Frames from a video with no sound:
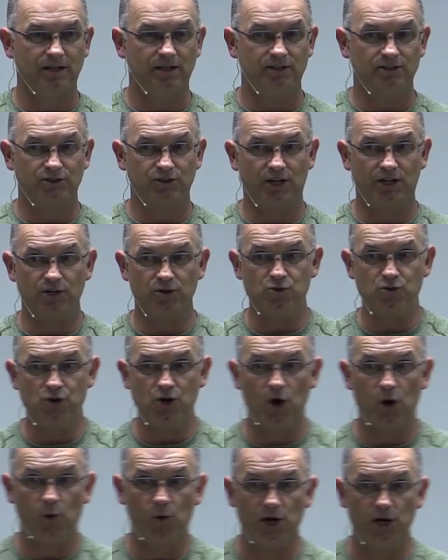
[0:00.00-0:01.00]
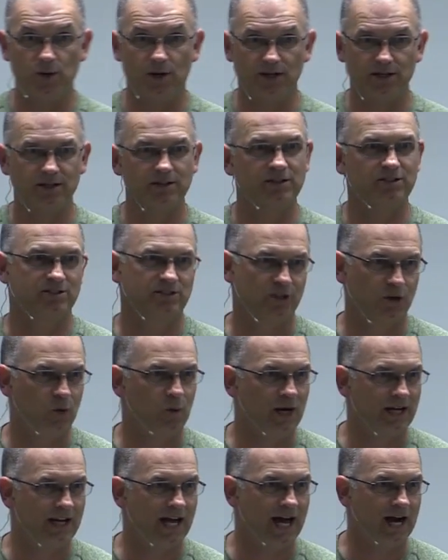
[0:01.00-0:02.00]
so that you know where you are. You, you slow
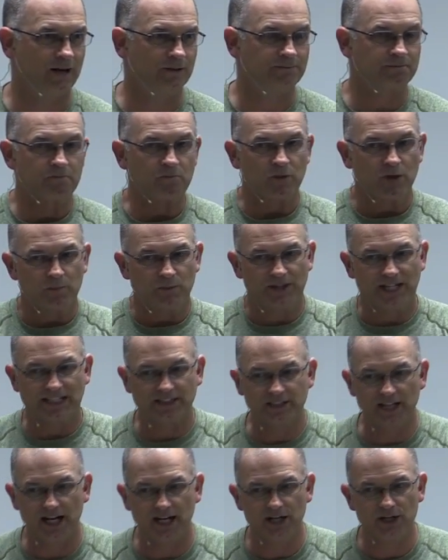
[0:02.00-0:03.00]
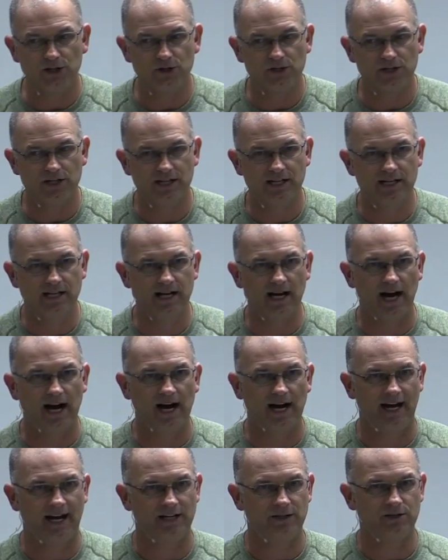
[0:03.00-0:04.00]
way down, but that's kind of your
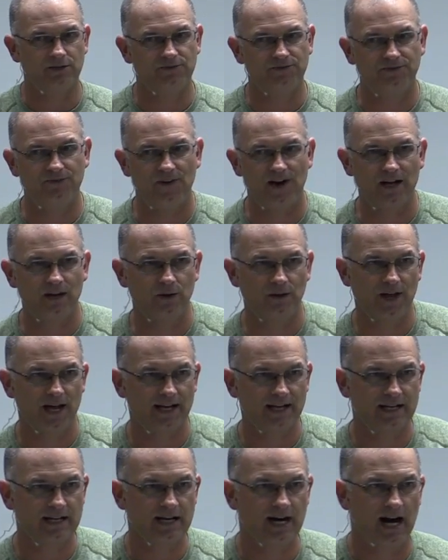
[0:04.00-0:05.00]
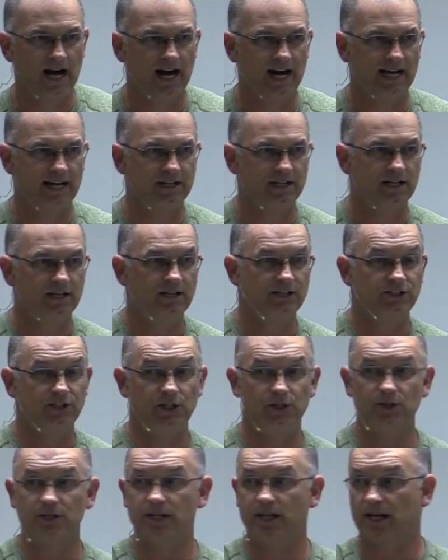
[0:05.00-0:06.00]
guide. You follow that guide
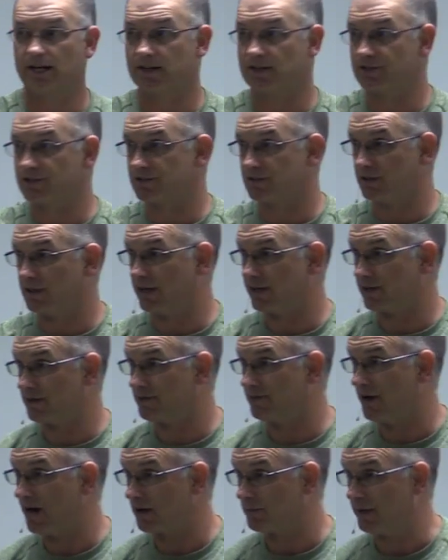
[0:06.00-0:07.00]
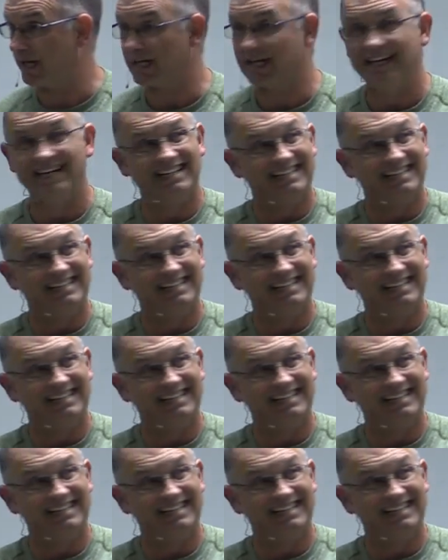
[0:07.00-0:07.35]
till you get out of, the out of the fog bank.